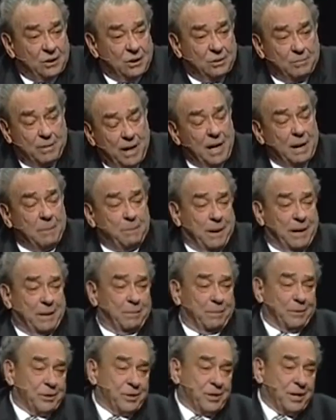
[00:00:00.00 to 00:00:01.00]
to many
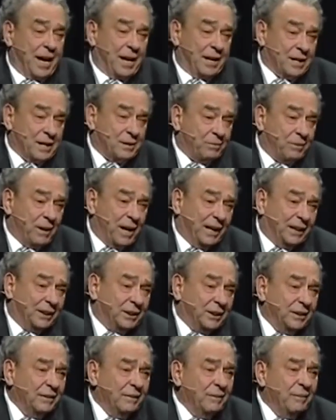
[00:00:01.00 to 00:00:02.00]
people's
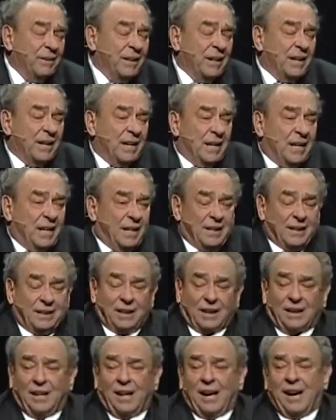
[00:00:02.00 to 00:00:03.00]
satisfaction, that
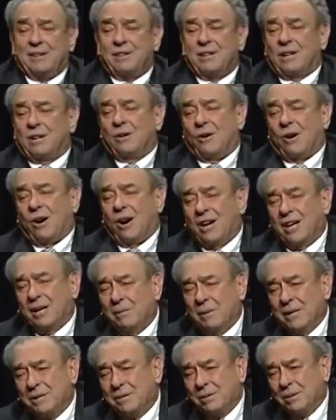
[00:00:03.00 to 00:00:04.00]
the classical
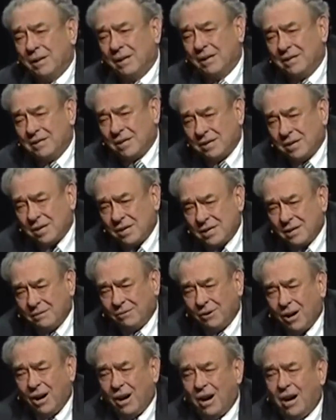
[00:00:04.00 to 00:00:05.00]
arguments for the existence
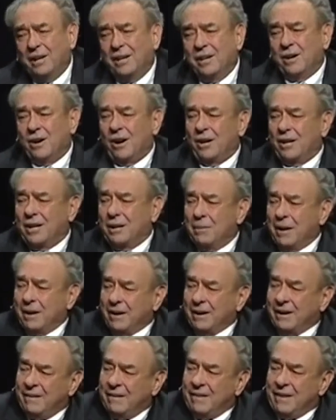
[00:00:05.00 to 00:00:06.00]
of God, the
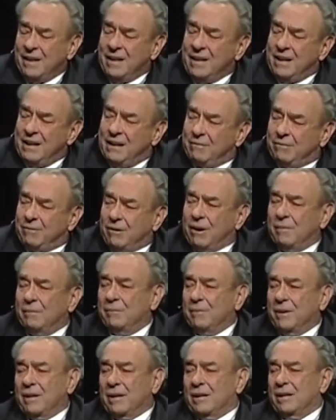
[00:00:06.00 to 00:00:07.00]
argument
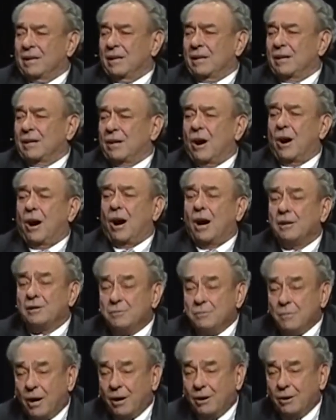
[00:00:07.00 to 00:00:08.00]
from
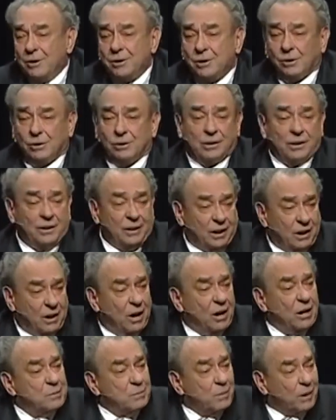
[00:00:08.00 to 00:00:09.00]
cosmos or the
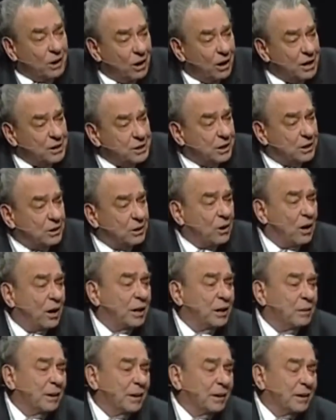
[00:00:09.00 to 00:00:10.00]
cosmological
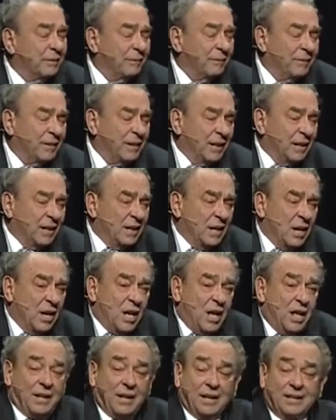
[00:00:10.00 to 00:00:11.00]
argument,
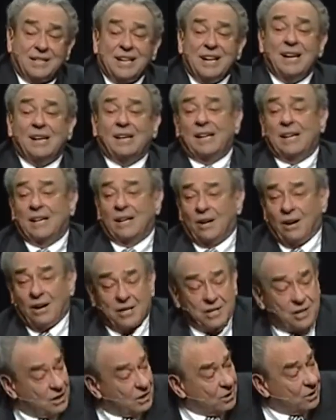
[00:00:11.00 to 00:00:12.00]
the
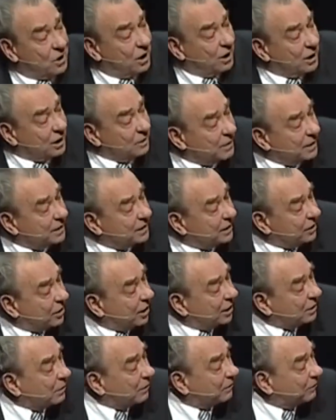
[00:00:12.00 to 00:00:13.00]
teleological argument, the
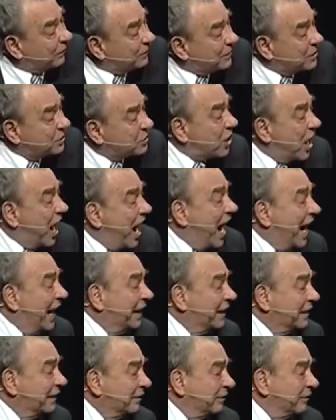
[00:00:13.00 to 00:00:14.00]
argument from
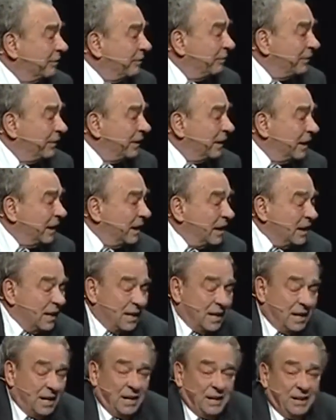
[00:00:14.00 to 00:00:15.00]
design,
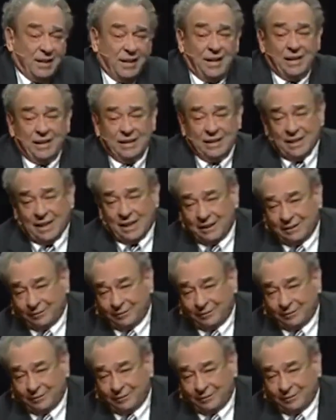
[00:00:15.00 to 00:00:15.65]
the